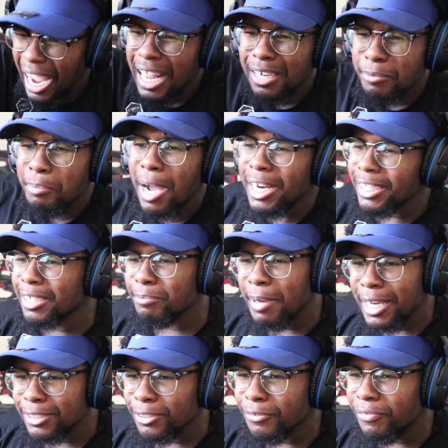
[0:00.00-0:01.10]
How'd her body come
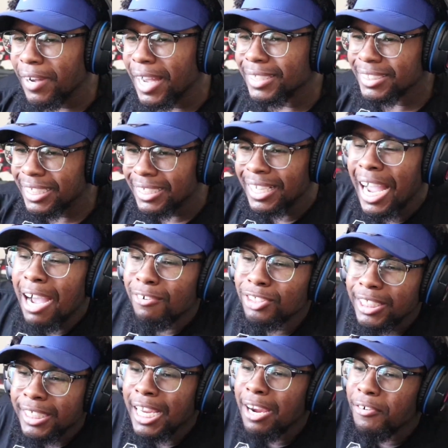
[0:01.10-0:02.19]
back so fast? And how is
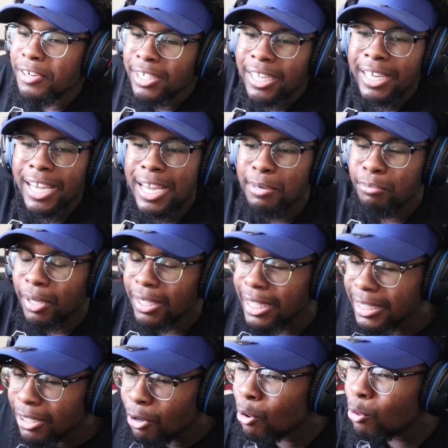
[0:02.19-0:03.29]
she carrying her head, bro?
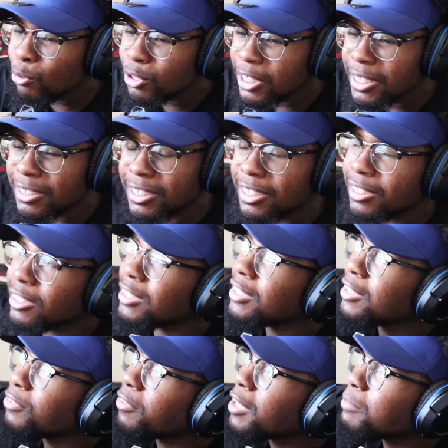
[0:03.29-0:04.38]
Like, her whole shit should have
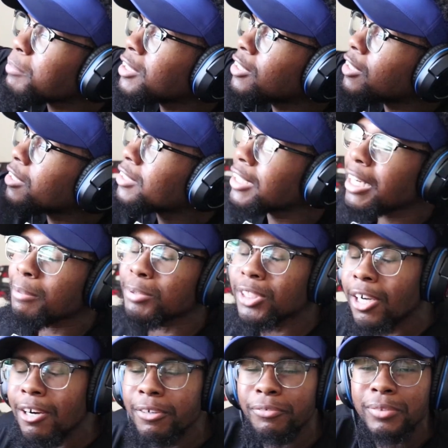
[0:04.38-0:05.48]
disintegrated, but she should have said, I'm
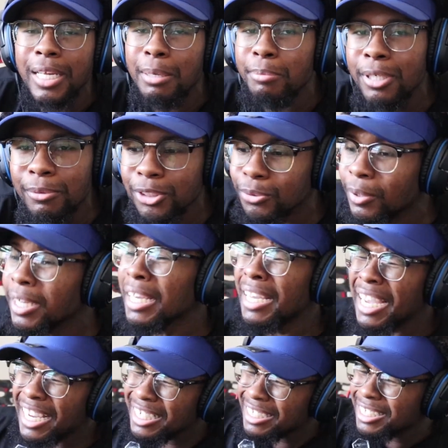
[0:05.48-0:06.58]
sorry for not being what you want.
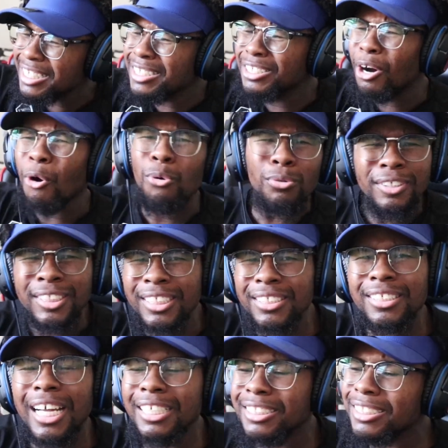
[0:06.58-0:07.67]
And then she's the older
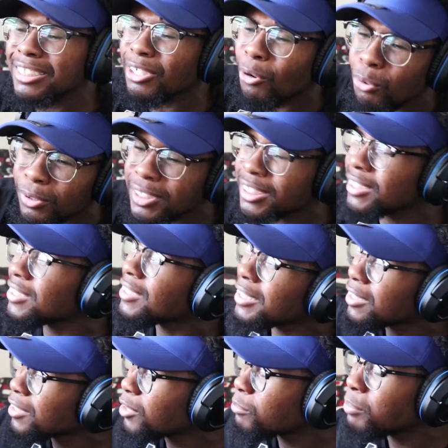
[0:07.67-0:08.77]
sister. How she's the older sister
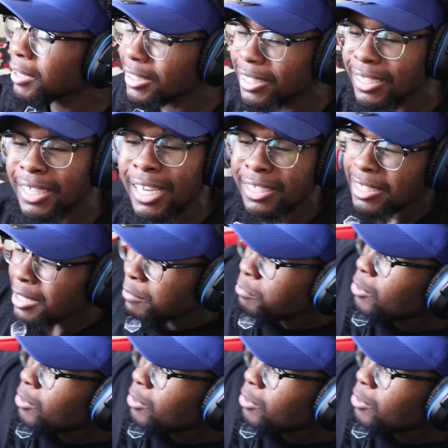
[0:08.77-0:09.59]
letting the little brother kick ass?